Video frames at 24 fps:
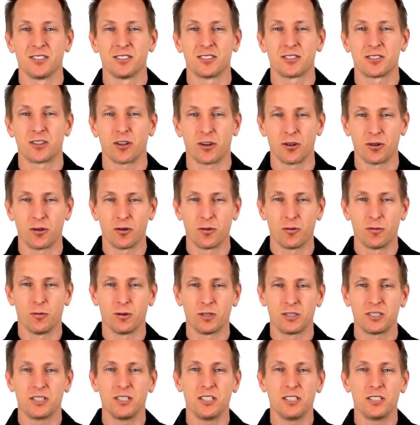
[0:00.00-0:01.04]
So
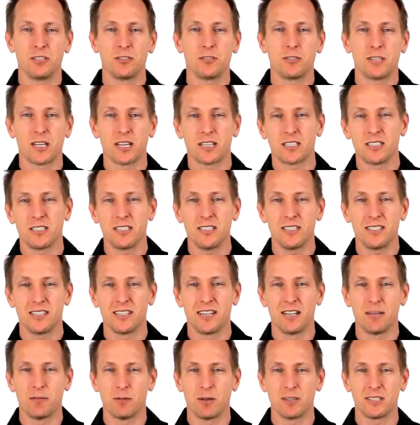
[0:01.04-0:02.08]
watch the introduction and
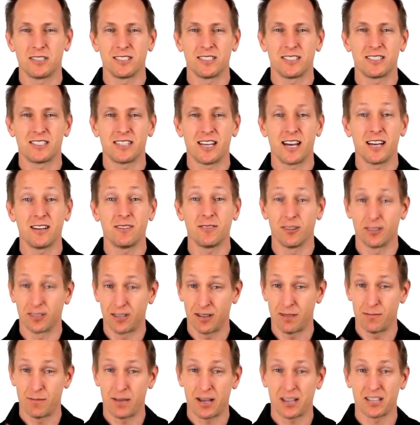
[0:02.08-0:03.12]
then once it's done, I'll
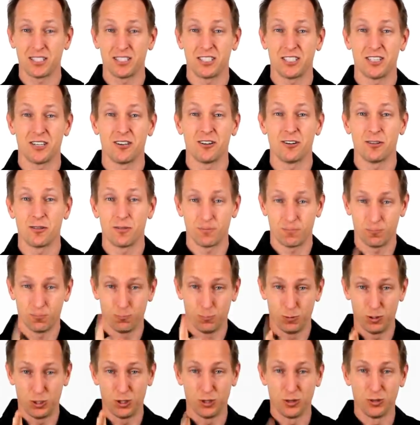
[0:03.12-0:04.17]
come back and share it with